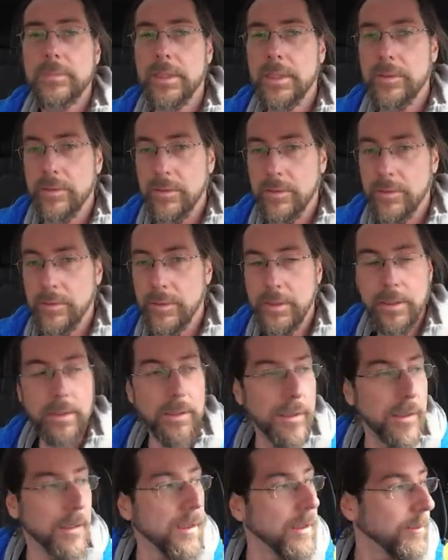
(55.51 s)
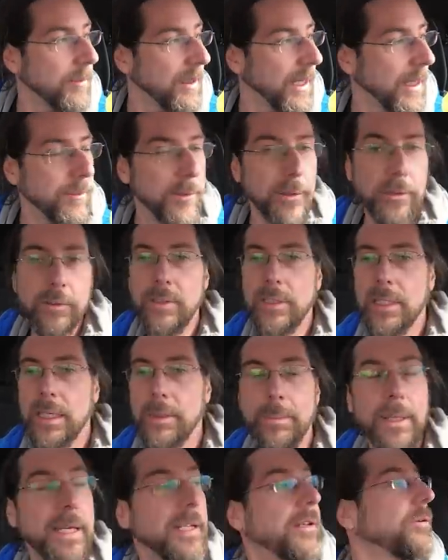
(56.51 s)
It's annoying. I'm using
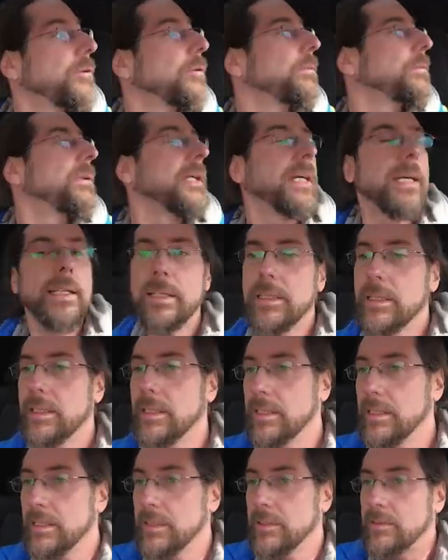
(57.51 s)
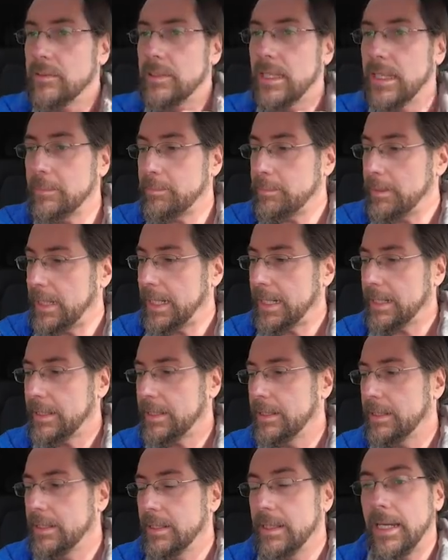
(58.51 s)
a better route planner to get
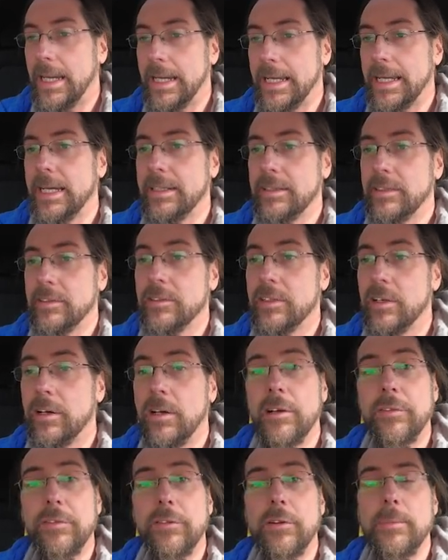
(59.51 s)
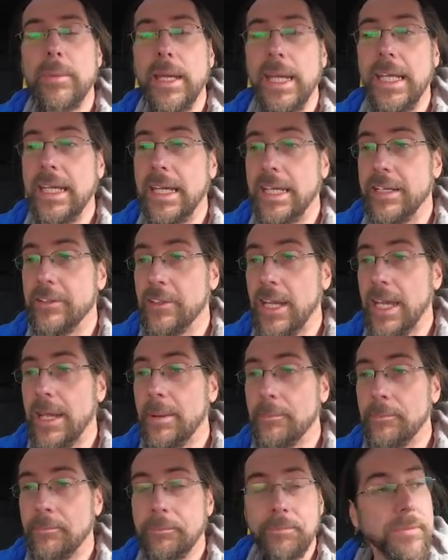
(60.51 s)
back. I got this car from
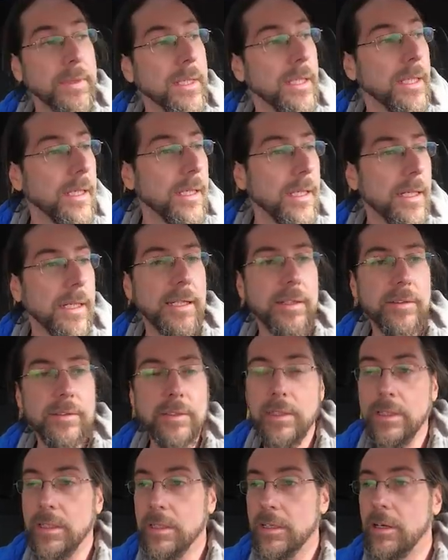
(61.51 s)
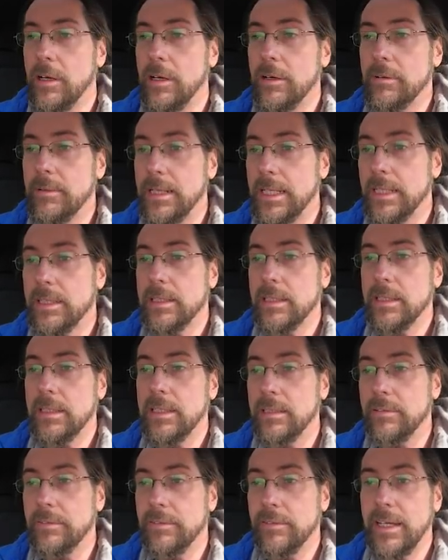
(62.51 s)
AHM at a car rental
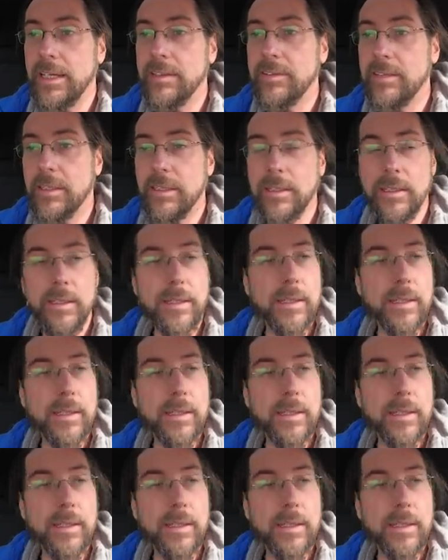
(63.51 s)
in Freising,